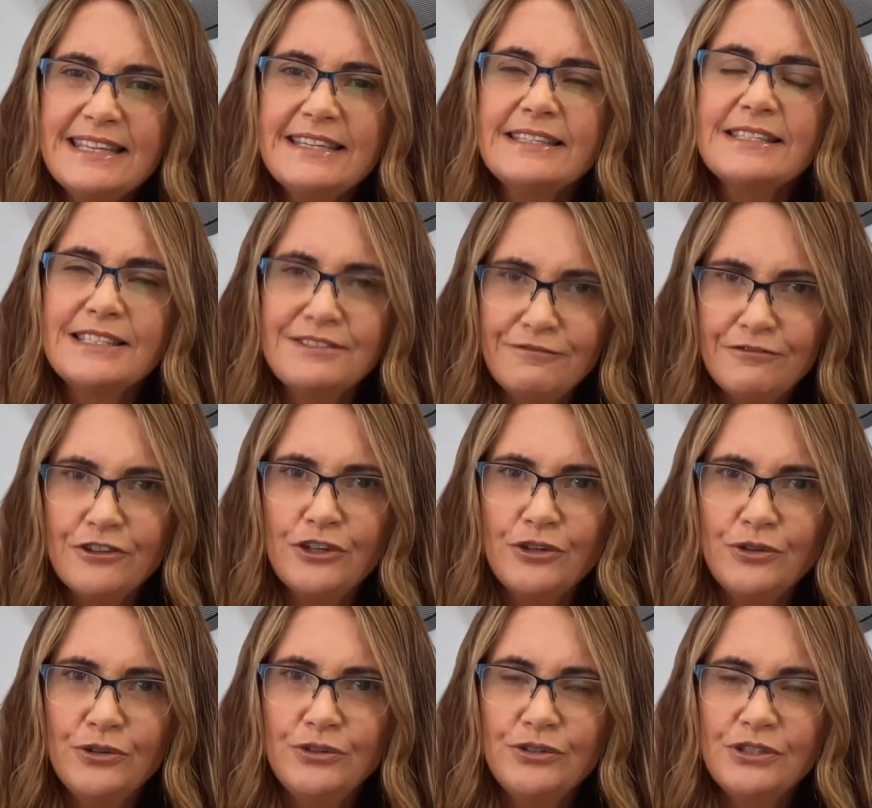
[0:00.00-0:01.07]
this
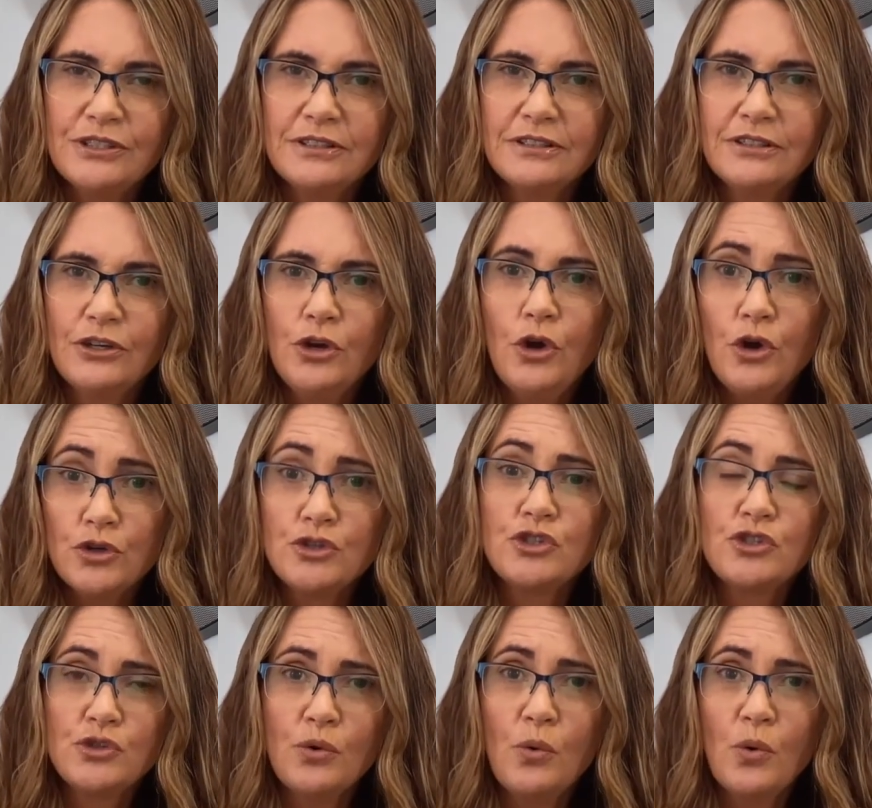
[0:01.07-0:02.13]
food her
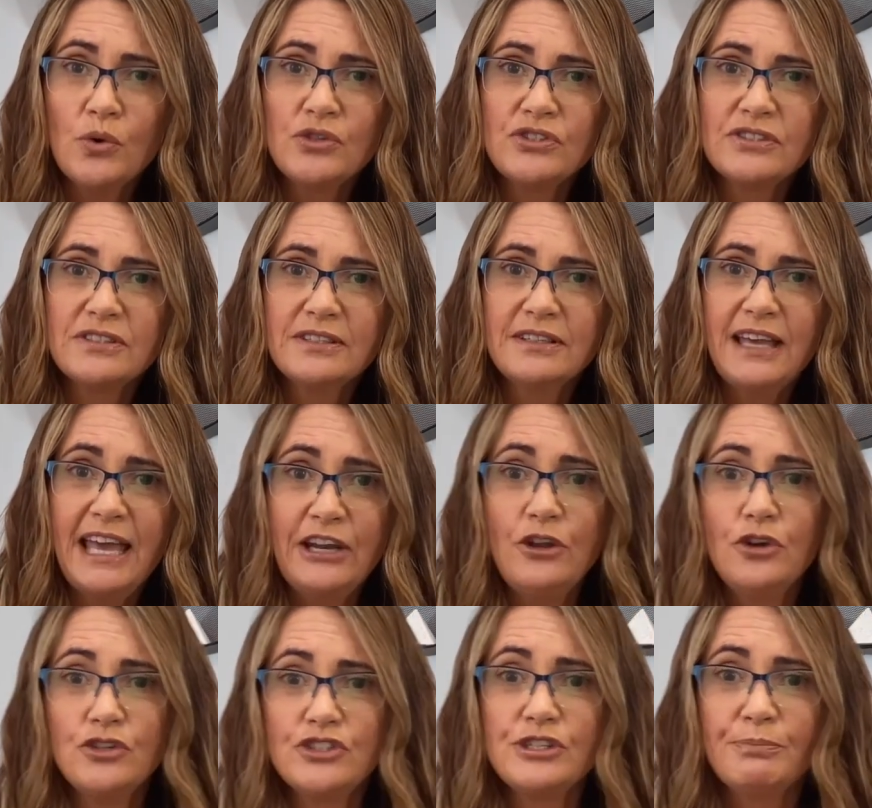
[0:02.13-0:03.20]
source and
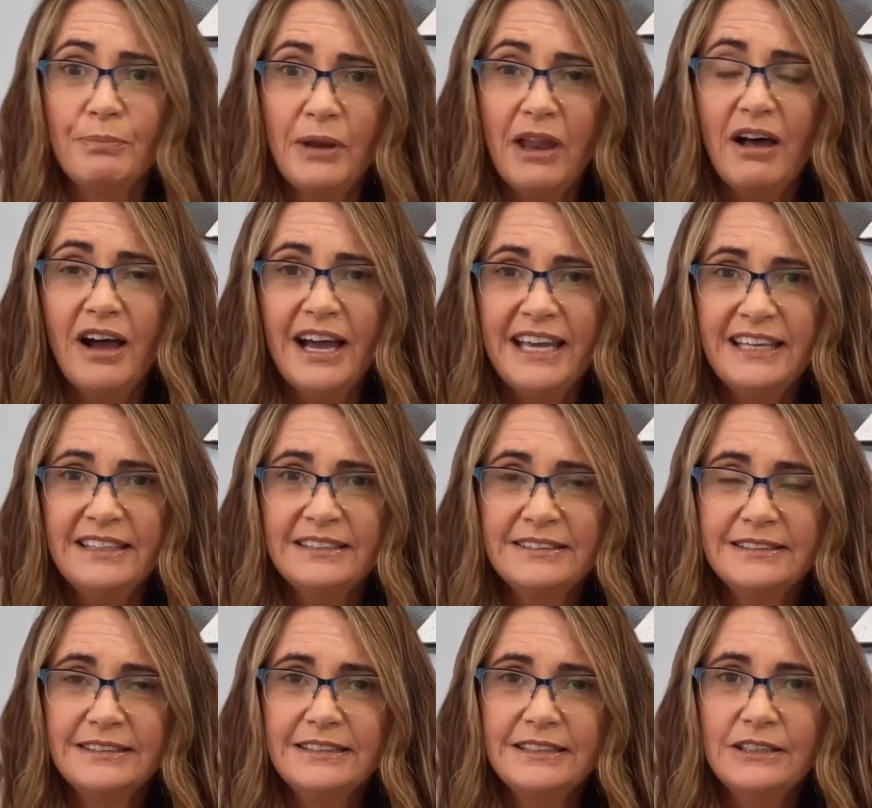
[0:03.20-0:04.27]
her supply,
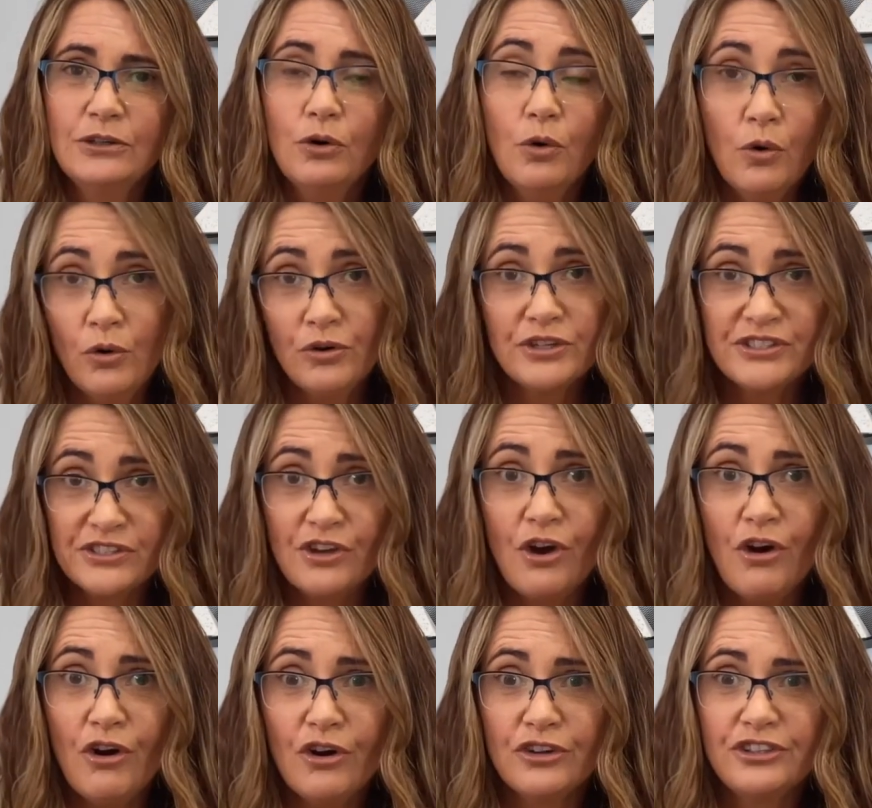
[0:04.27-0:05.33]
or is
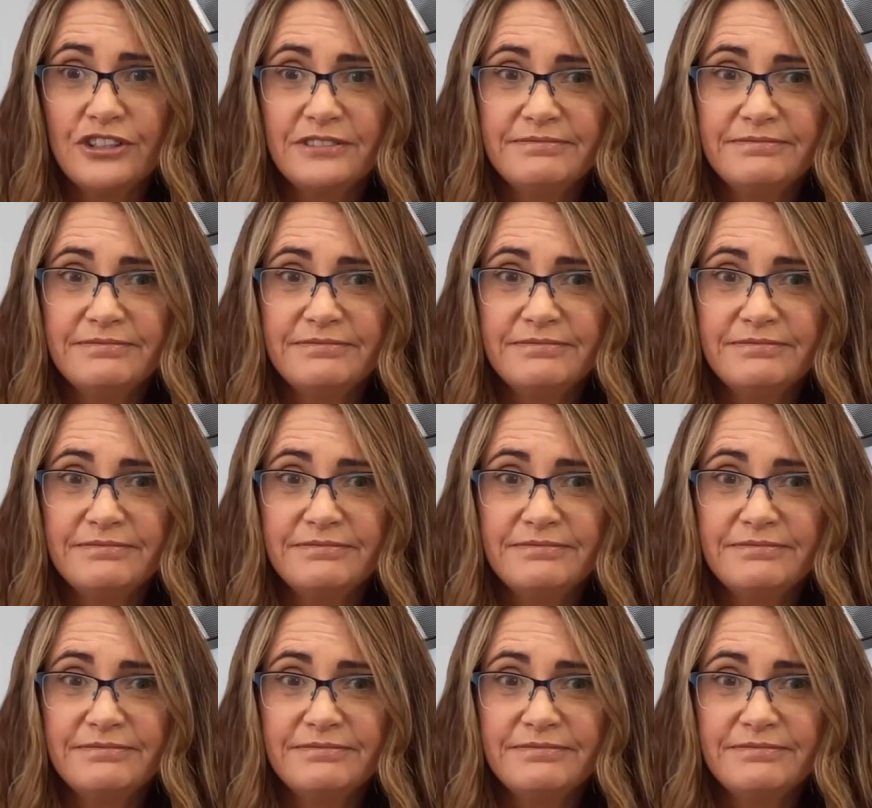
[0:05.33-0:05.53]
God?